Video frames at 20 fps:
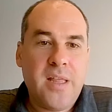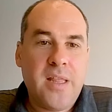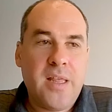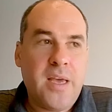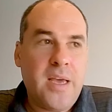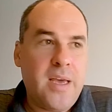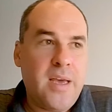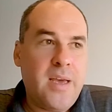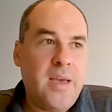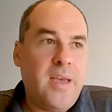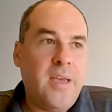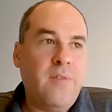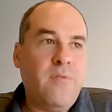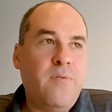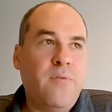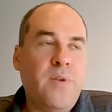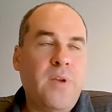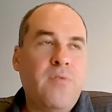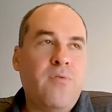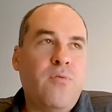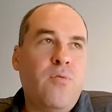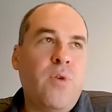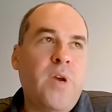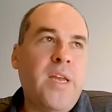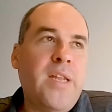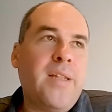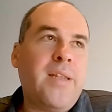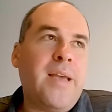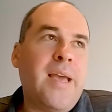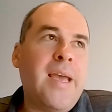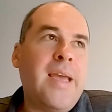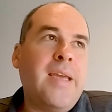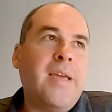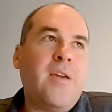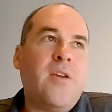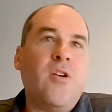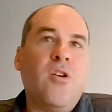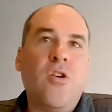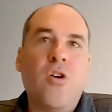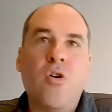if we
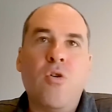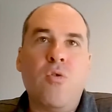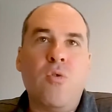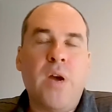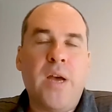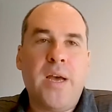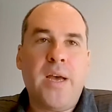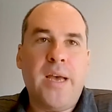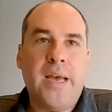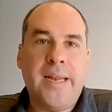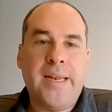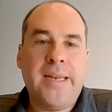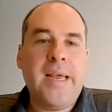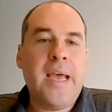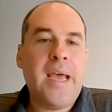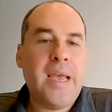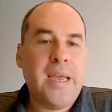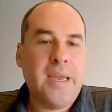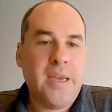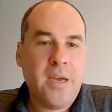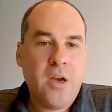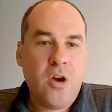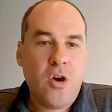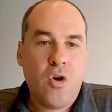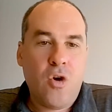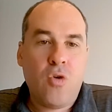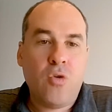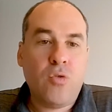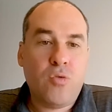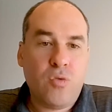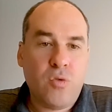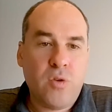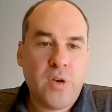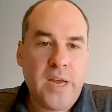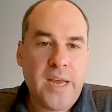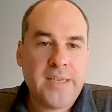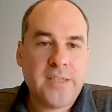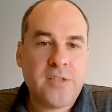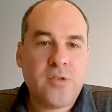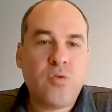take, a day or 2
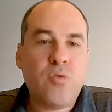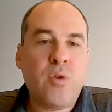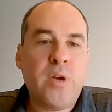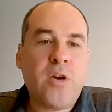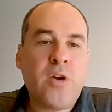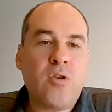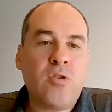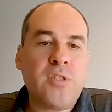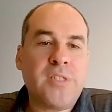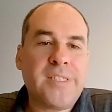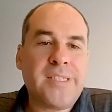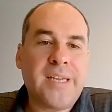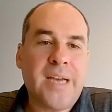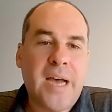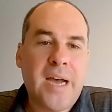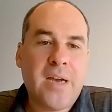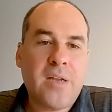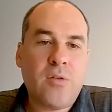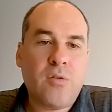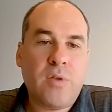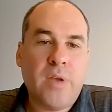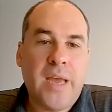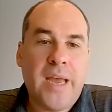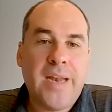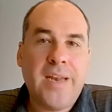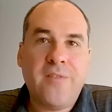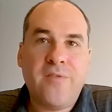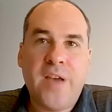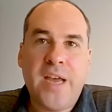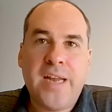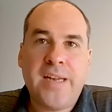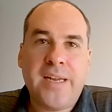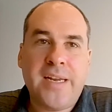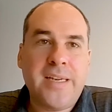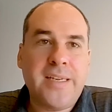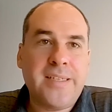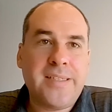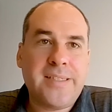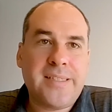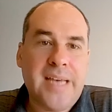days to reconstruct an event and
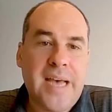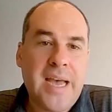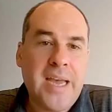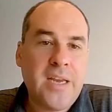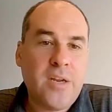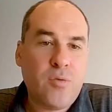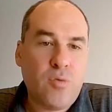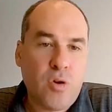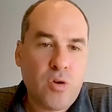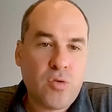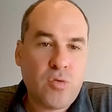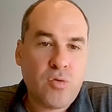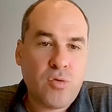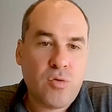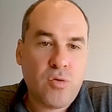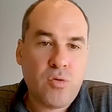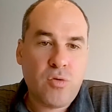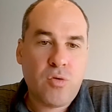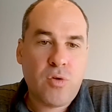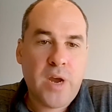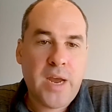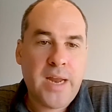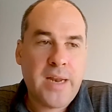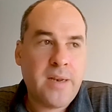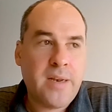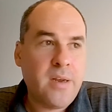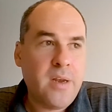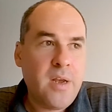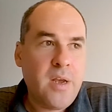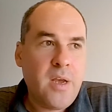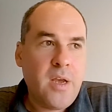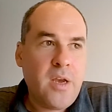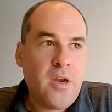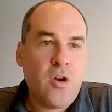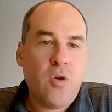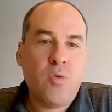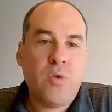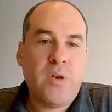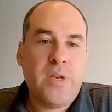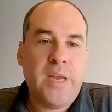decide what to do and,
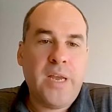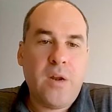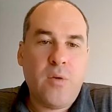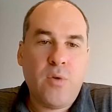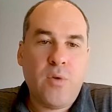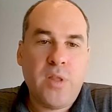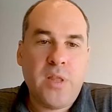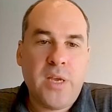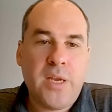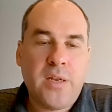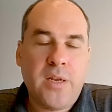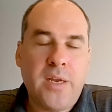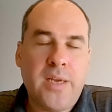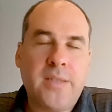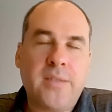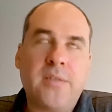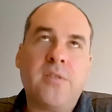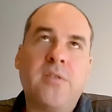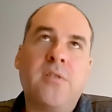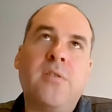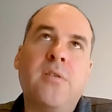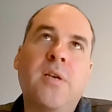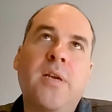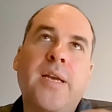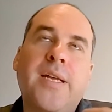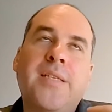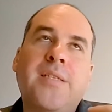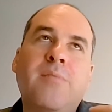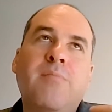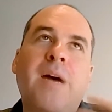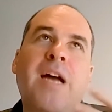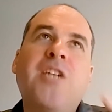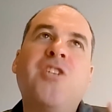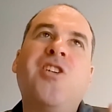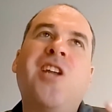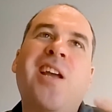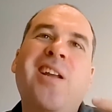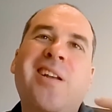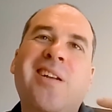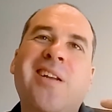deal with it, it's much
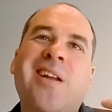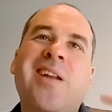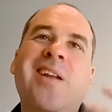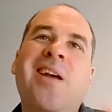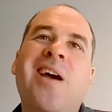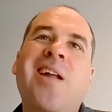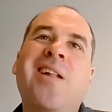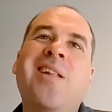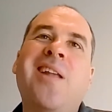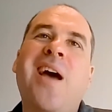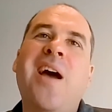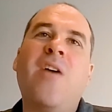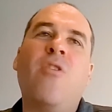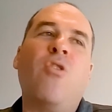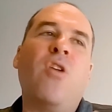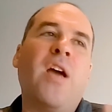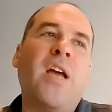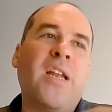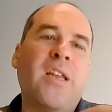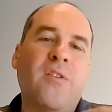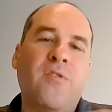later than the attack already